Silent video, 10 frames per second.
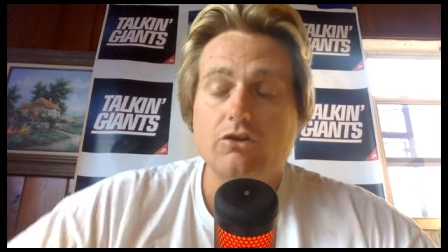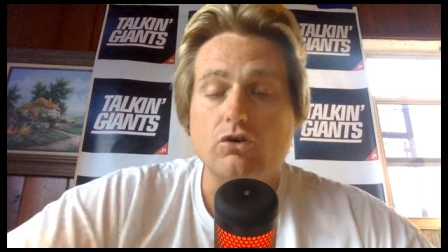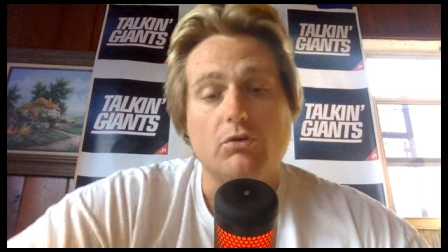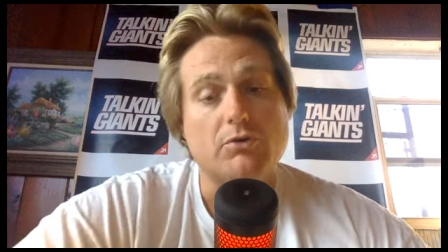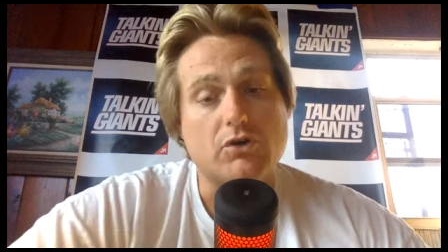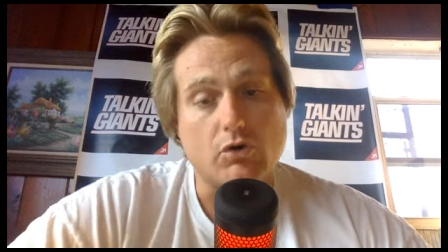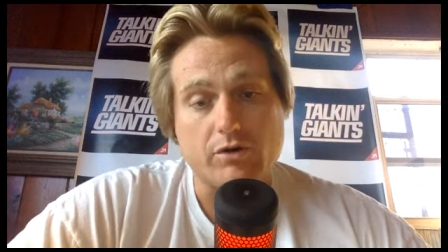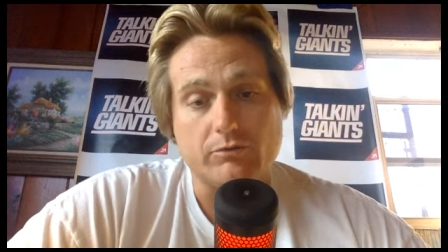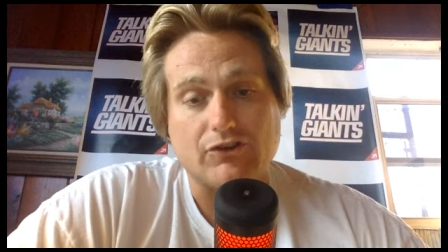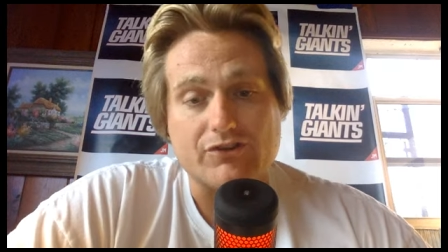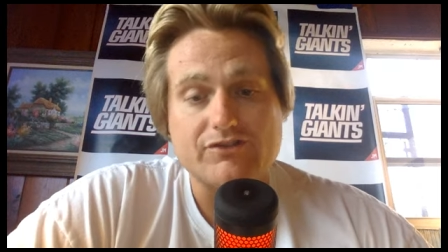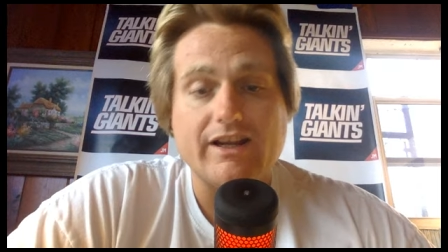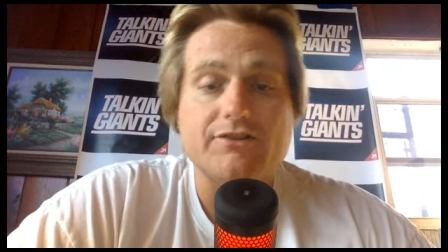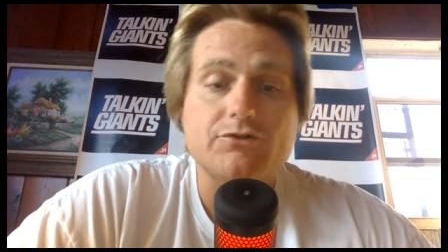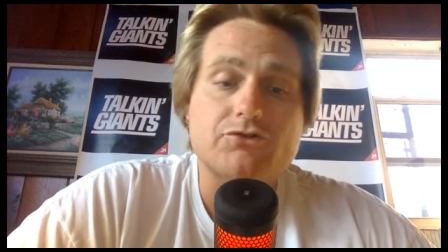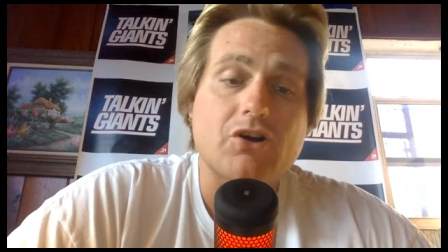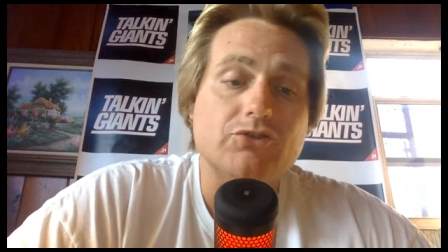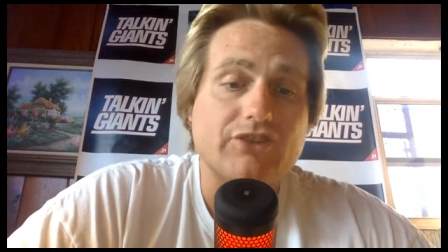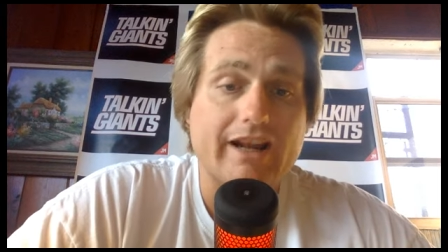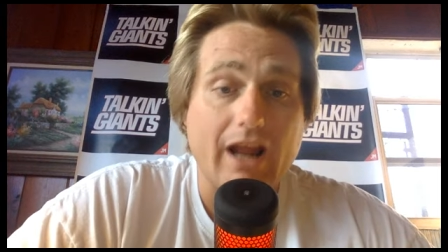Colt McCoy will start. Daniel Jones,
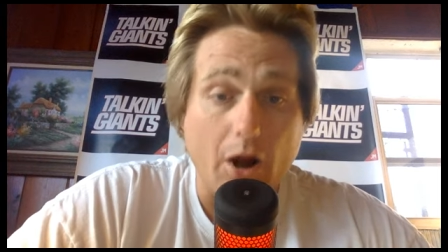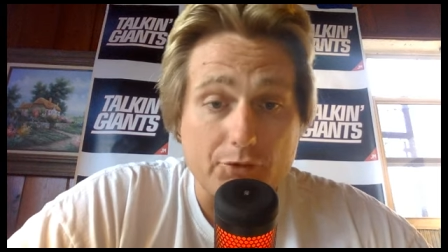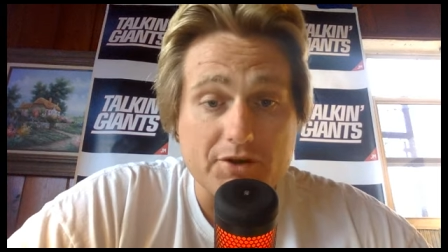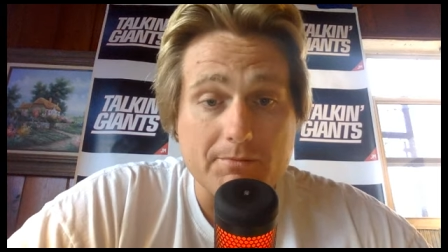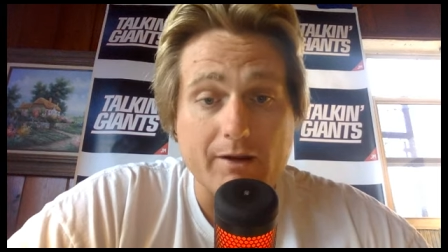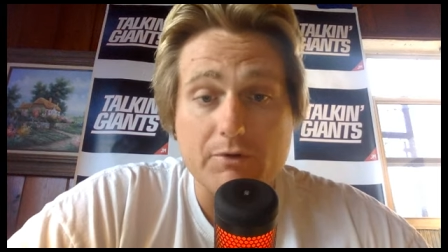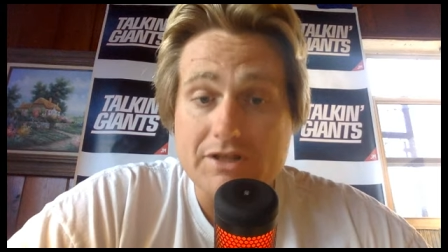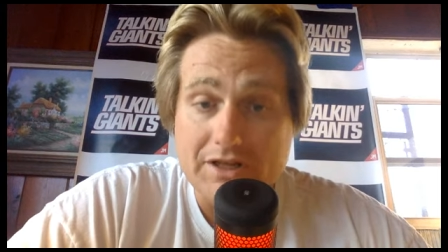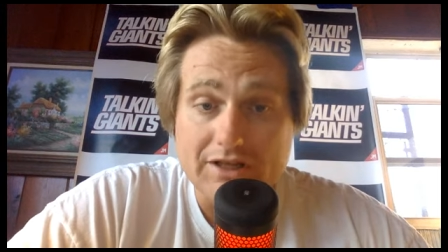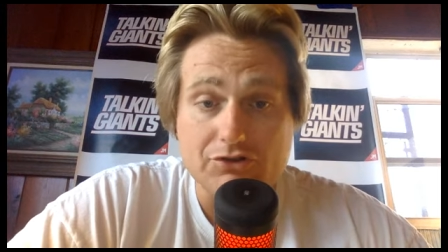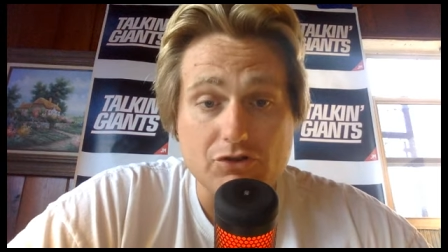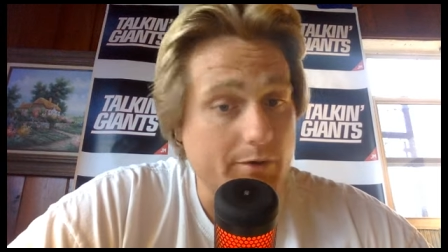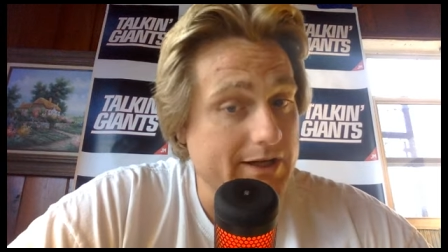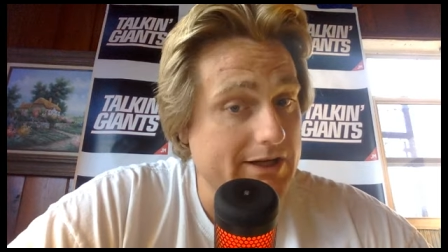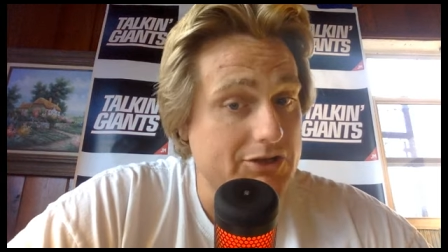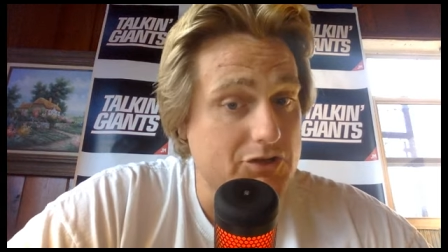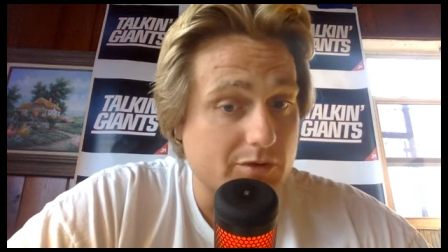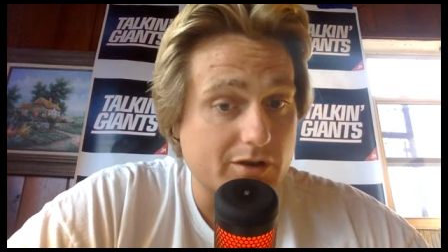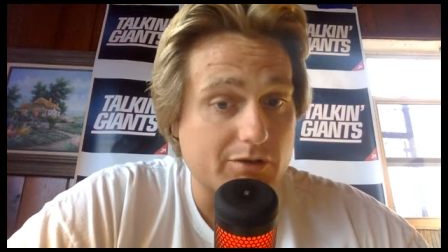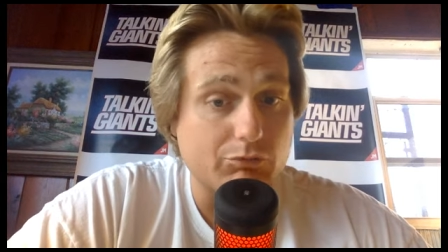get healthy, man. We need you. We need you.
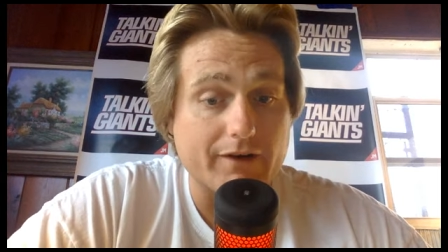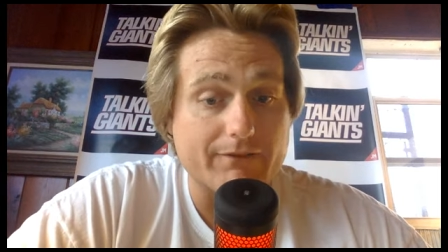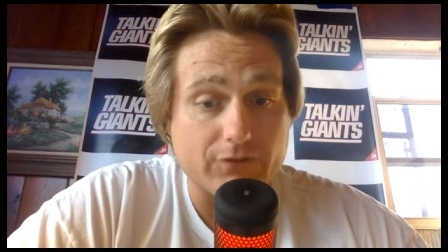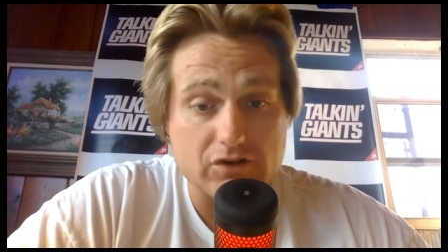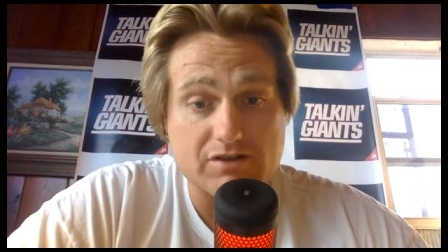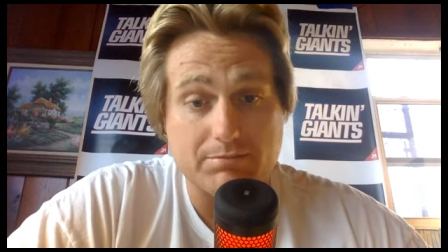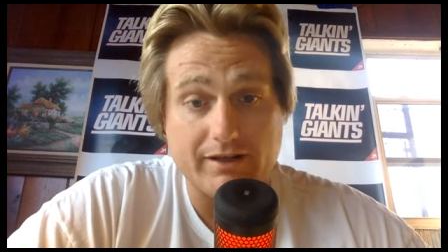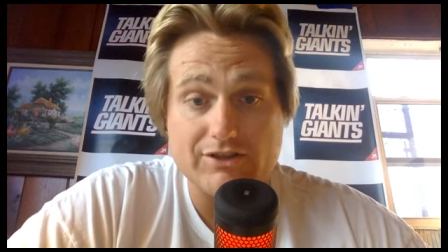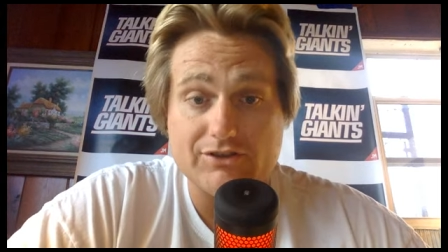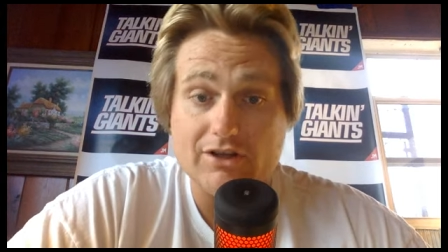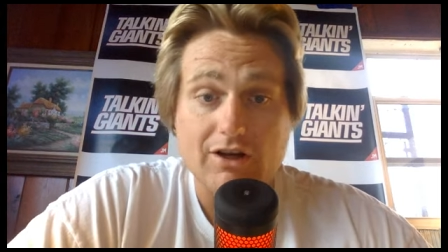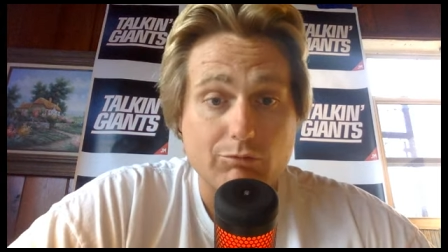We're, we're in first place. We're